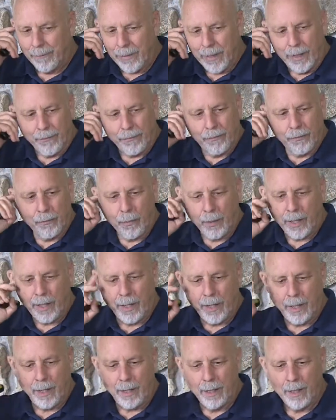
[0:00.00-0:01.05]
If
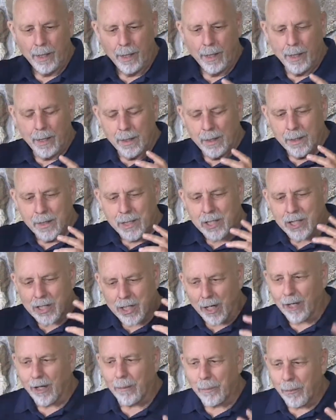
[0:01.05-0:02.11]
we
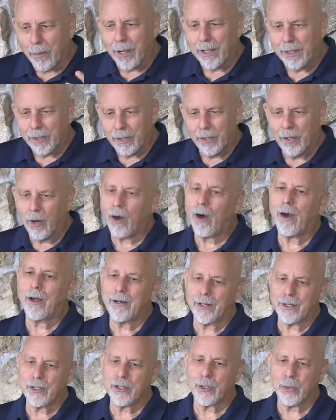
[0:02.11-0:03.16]
celebrated
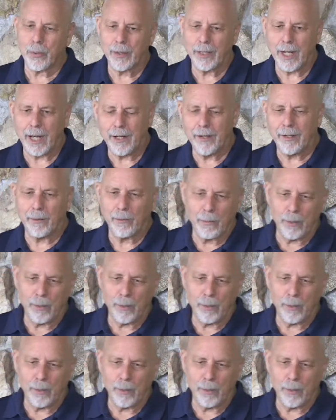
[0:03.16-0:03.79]
God as creator,